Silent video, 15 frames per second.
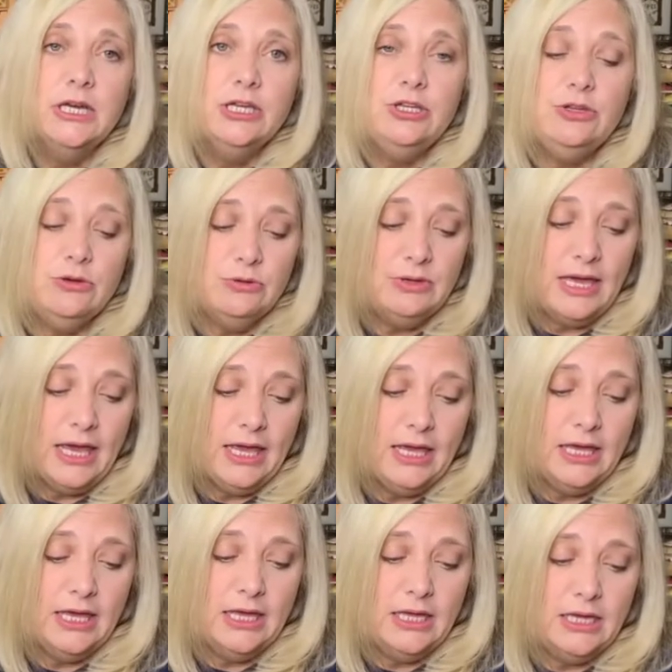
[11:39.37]
You
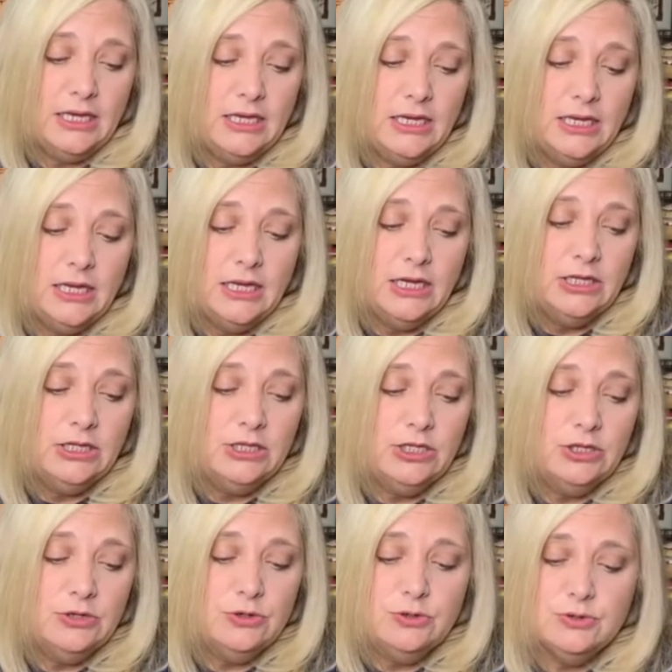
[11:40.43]
can
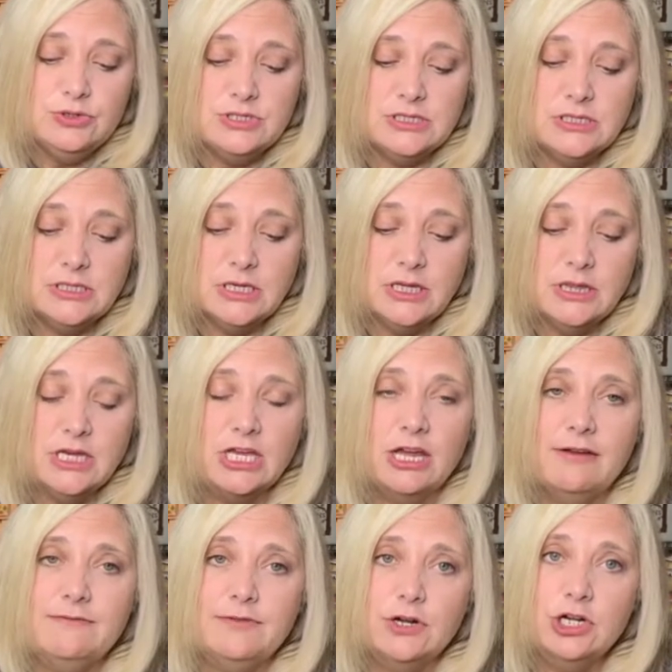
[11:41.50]
use the
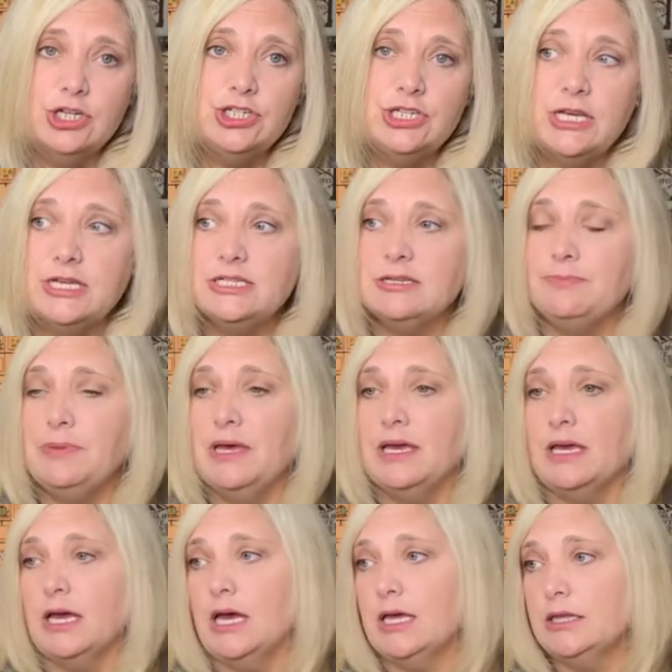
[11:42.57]
conversion to
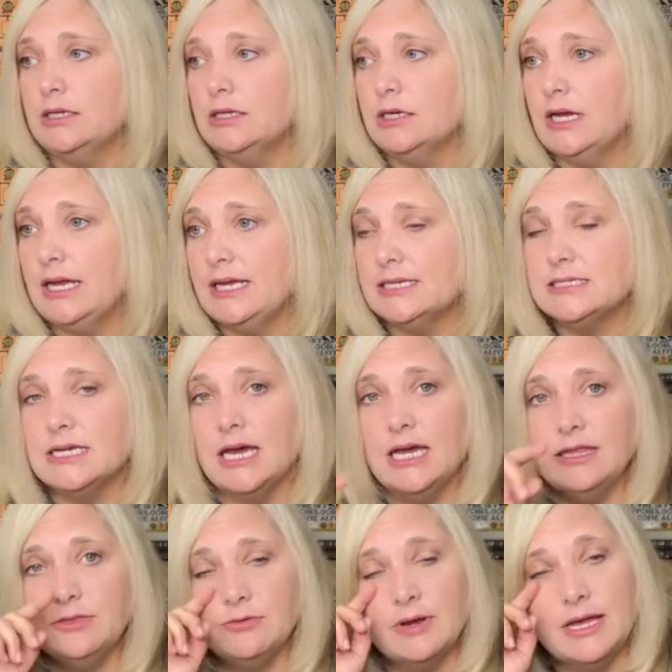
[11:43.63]
pick other
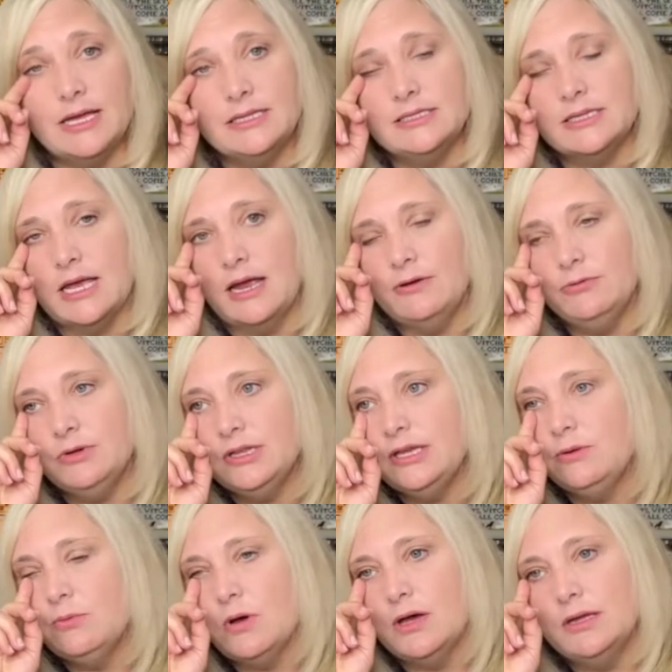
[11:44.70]
hand-dyed threads. I really
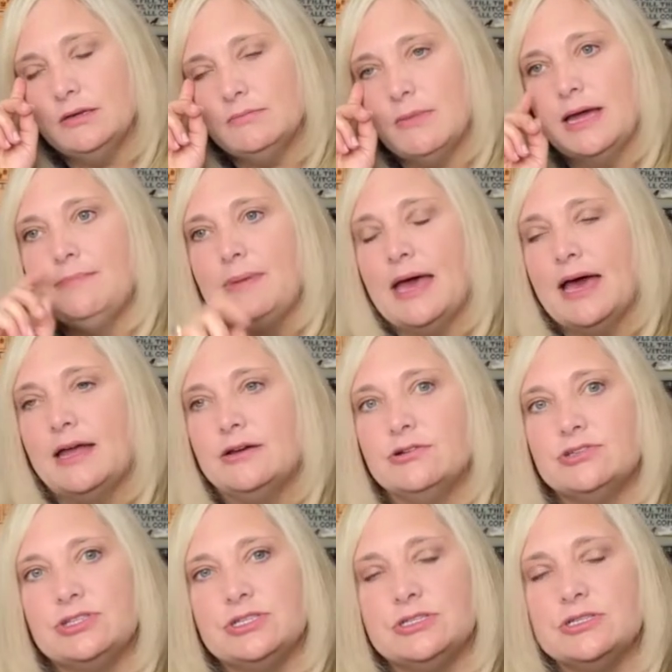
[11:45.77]
want my
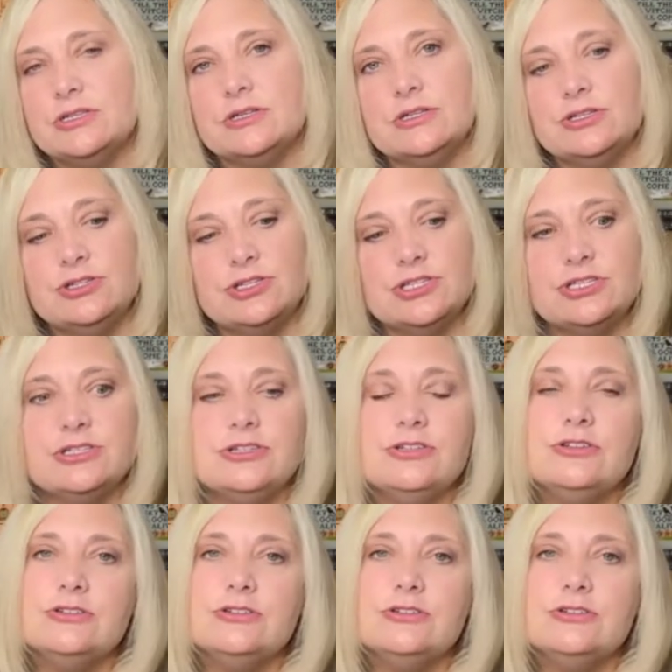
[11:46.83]
patterns just